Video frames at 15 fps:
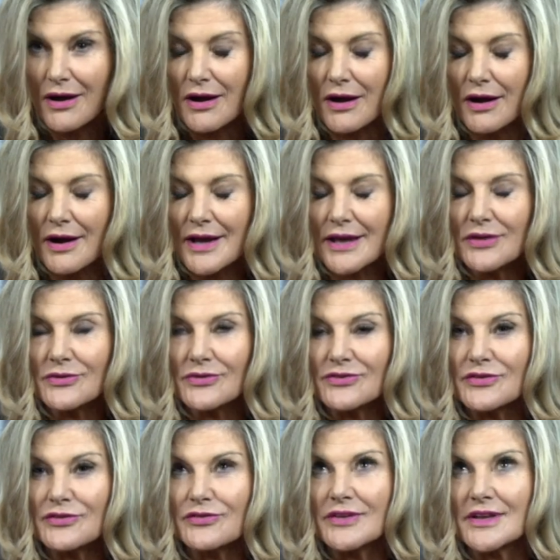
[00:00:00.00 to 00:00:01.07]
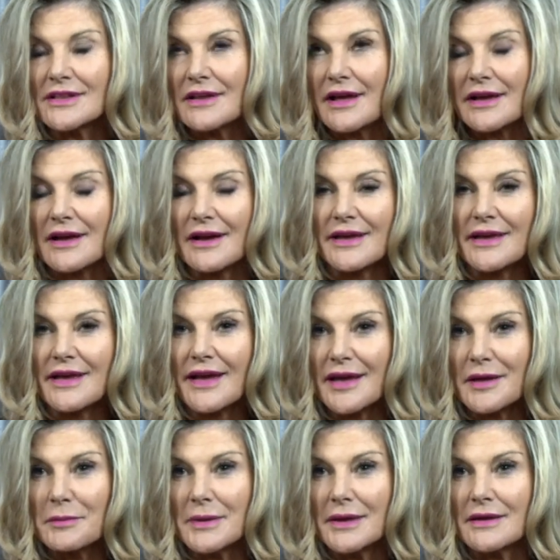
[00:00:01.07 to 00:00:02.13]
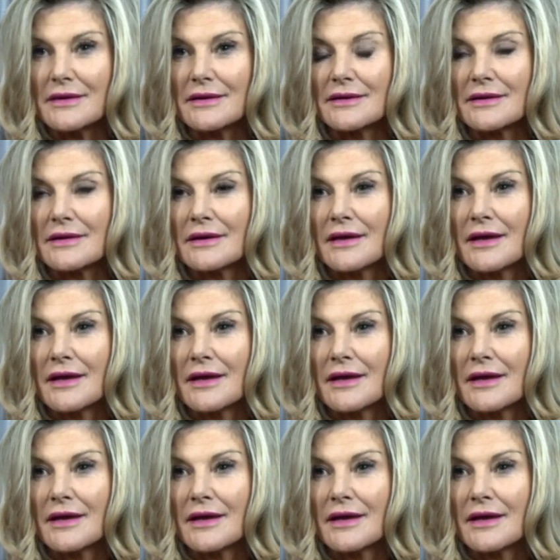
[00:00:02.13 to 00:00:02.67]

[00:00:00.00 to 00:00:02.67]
I used to feel like I came here,